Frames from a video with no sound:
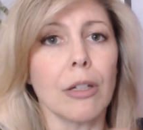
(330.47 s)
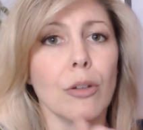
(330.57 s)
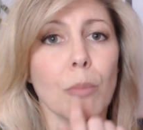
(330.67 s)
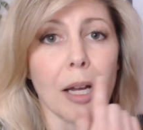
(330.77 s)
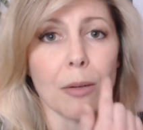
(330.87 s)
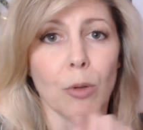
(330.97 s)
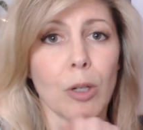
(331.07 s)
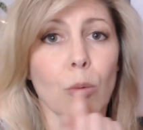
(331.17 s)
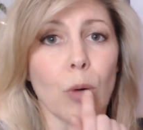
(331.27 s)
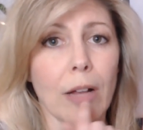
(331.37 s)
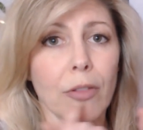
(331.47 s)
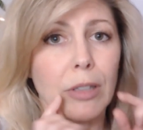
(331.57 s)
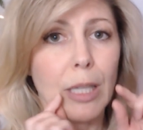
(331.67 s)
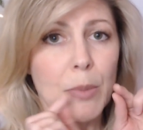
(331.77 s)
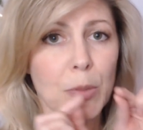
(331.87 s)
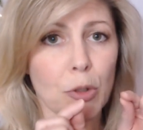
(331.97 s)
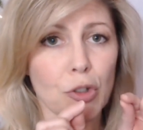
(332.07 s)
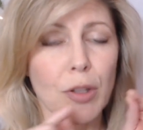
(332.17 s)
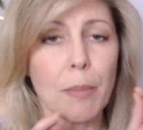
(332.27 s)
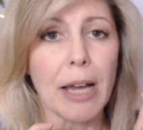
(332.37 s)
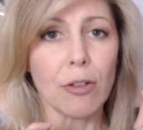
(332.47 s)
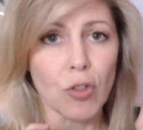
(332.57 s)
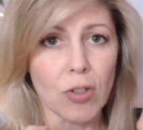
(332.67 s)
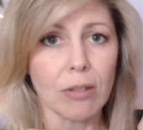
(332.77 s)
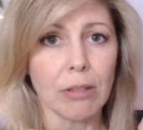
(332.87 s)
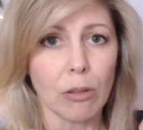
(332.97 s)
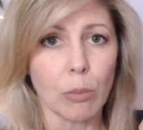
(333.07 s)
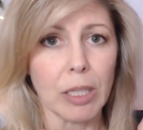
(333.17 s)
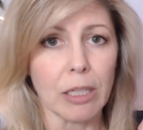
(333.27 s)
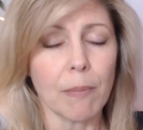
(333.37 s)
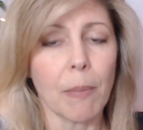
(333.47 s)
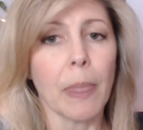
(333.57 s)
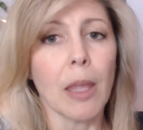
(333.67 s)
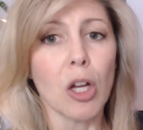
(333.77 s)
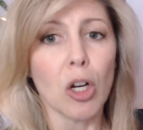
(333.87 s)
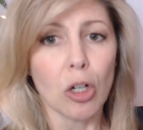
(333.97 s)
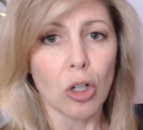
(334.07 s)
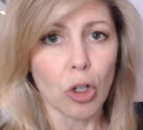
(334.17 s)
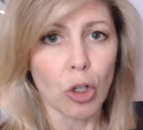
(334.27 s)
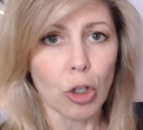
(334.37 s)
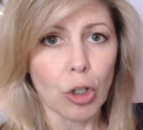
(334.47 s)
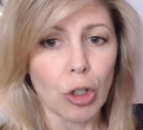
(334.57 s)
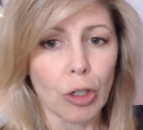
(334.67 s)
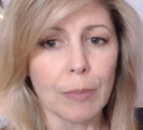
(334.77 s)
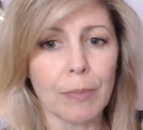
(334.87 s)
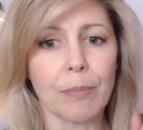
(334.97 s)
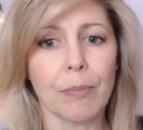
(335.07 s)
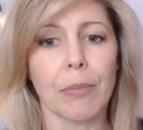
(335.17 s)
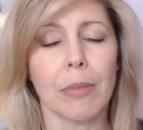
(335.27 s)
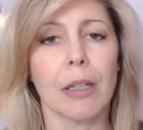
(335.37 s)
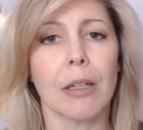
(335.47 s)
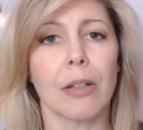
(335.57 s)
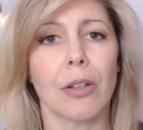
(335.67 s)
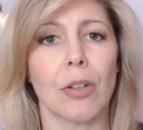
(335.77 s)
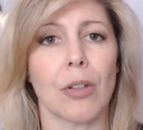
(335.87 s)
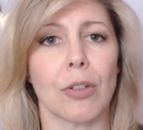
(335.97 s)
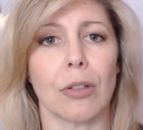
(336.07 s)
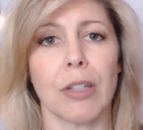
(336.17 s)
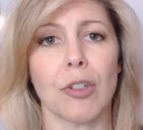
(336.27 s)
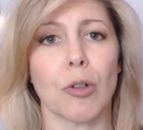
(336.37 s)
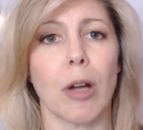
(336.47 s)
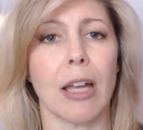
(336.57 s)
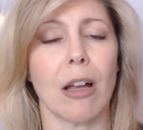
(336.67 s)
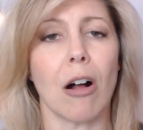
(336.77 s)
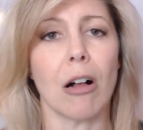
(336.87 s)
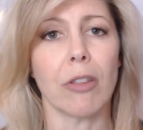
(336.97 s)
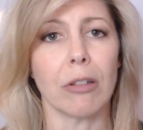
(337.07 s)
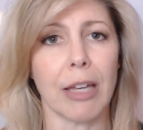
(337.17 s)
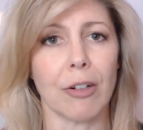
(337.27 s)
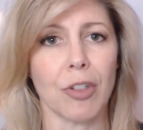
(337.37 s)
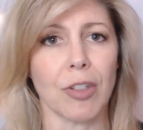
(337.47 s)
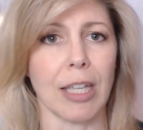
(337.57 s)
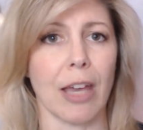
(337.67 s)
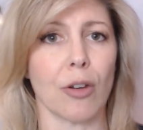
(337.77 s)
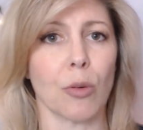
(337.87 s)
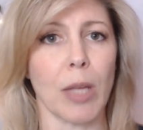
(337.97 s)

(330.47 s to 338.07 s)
You might want to round the lips, push them out just a little bit, er. So let's try all the letters together.